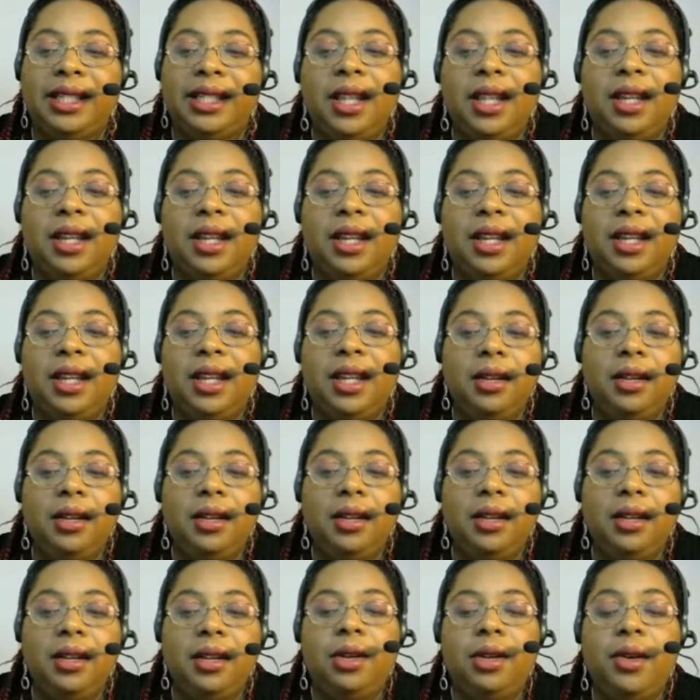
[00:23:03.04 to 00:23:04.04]
And then
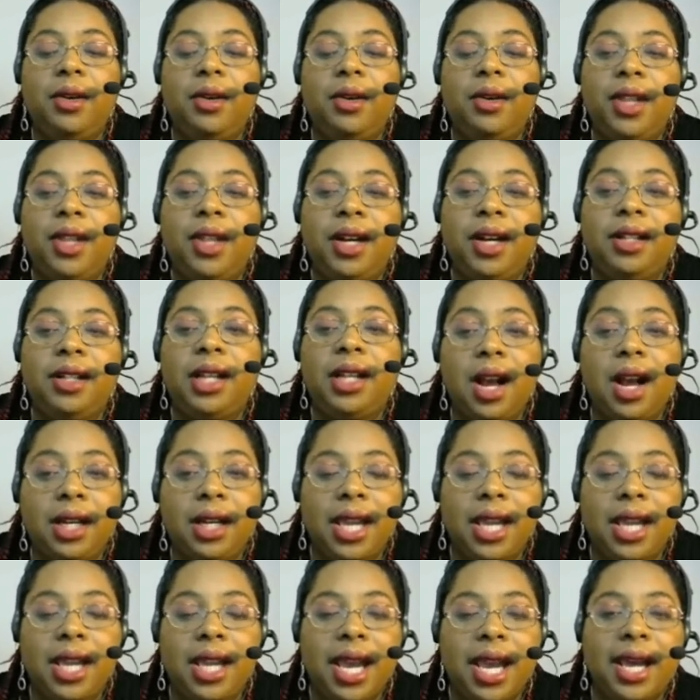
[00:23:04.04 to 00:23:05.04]
also there's
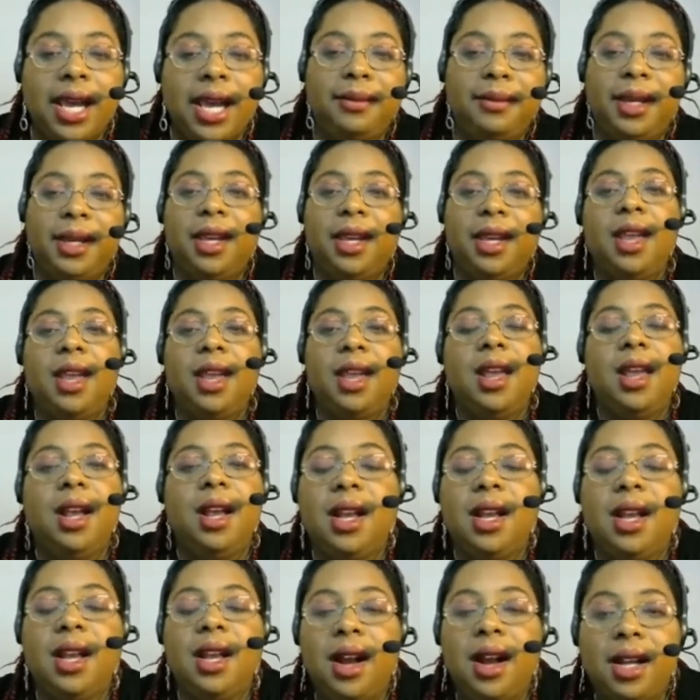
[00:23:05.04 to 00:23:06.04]
Khan Academy.
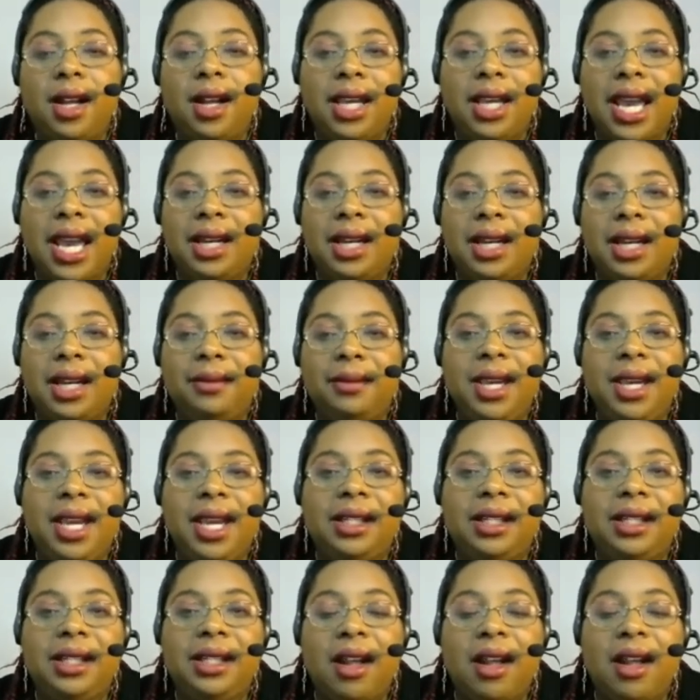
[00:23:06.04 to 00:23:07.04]
Khan
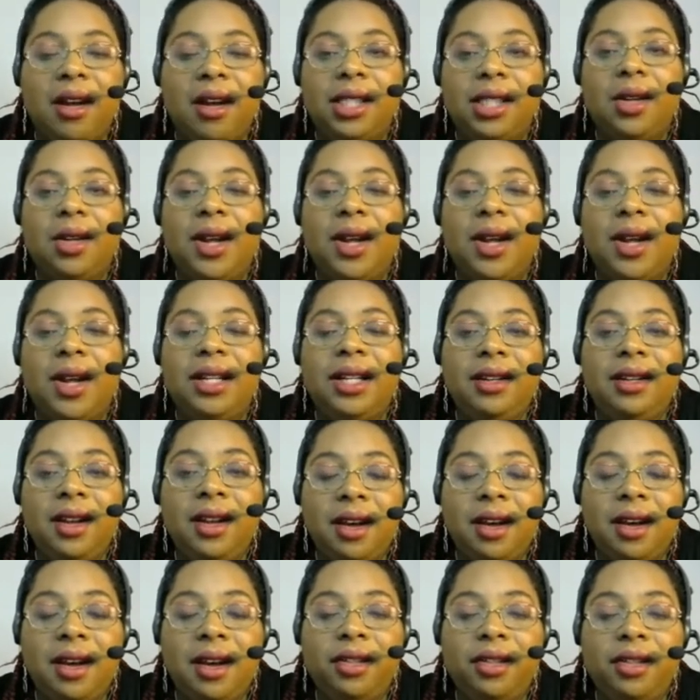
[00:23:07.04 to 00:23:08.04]
Academy is also
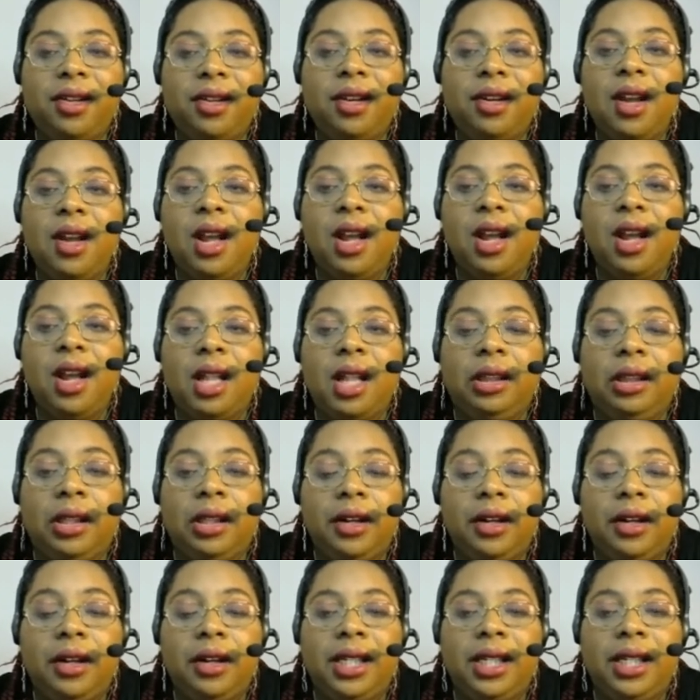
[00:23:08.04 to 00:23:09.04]
another
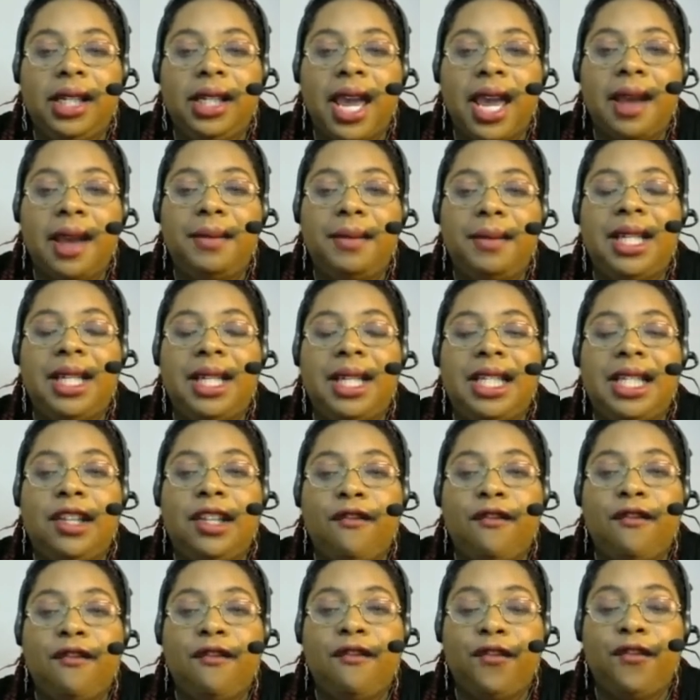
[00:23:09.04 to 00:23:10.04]
learning app. It
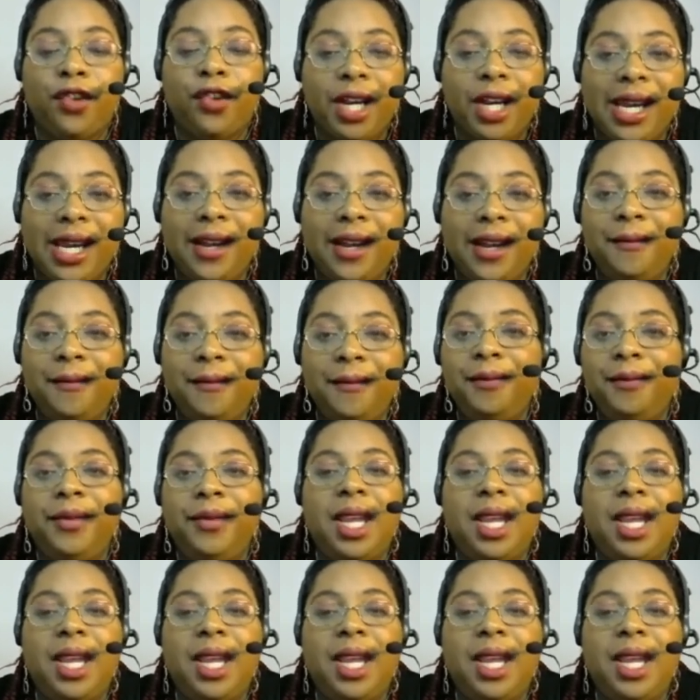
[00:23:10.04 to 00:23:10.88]
is free.